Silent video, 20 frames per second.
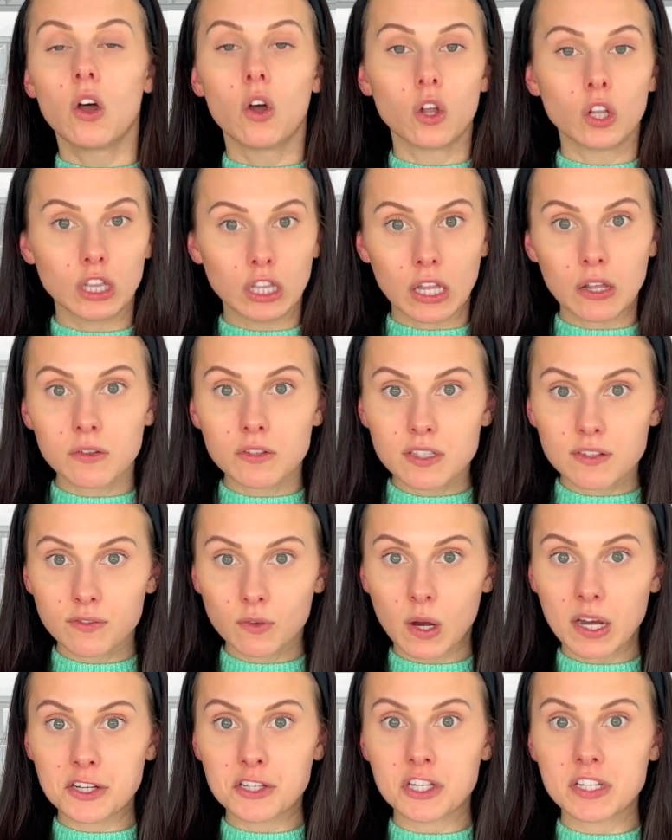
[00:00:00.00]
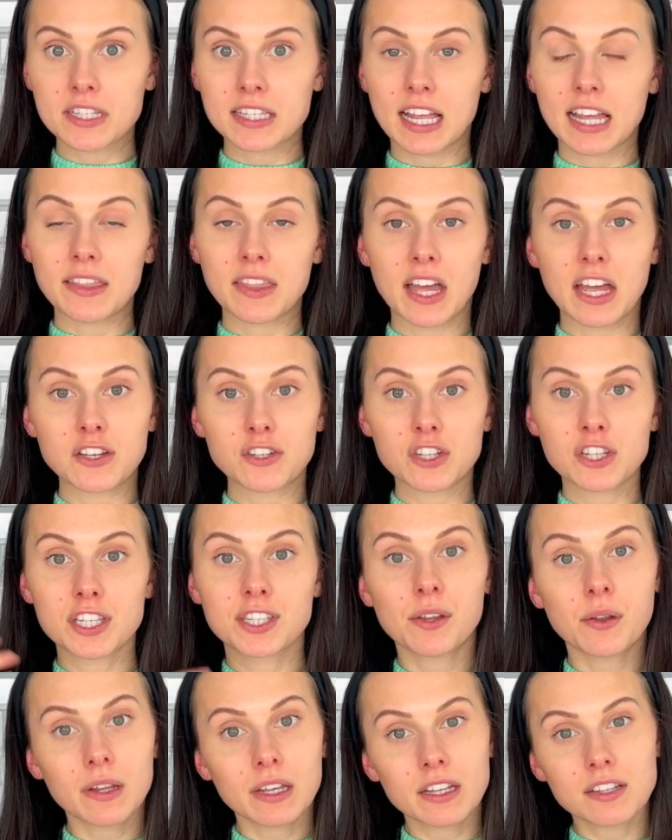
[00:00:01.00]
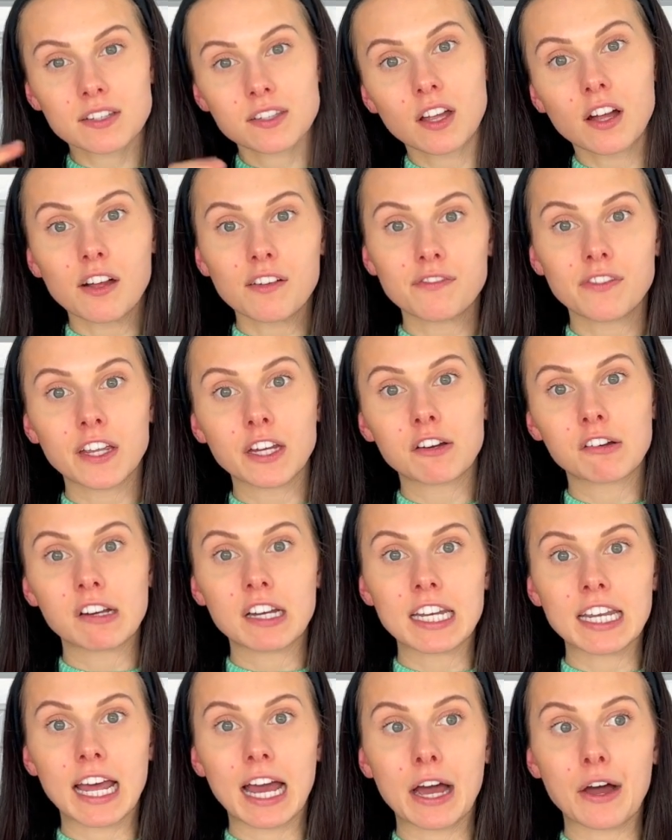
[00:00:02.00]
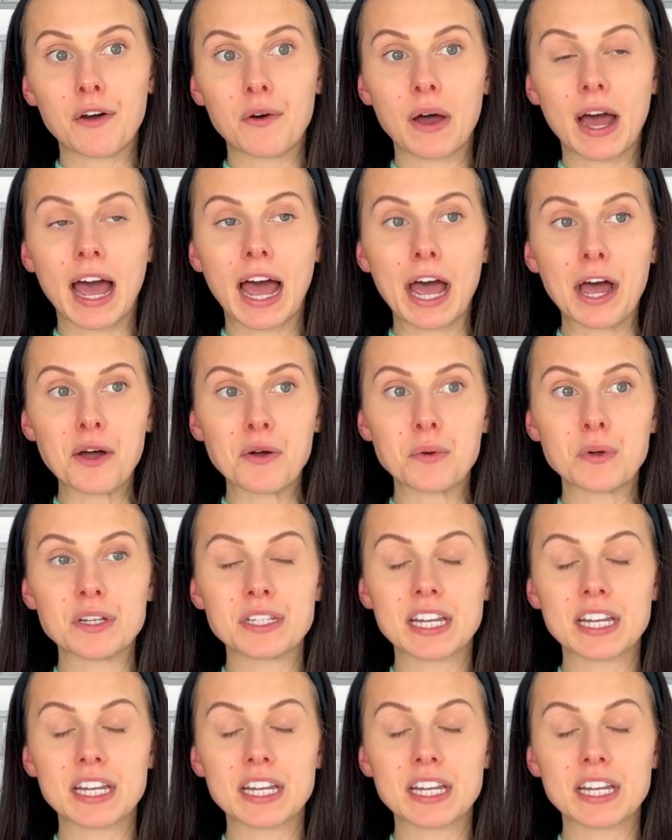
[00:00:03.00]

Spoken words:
Loads of questions like that, just so it can start figuring out how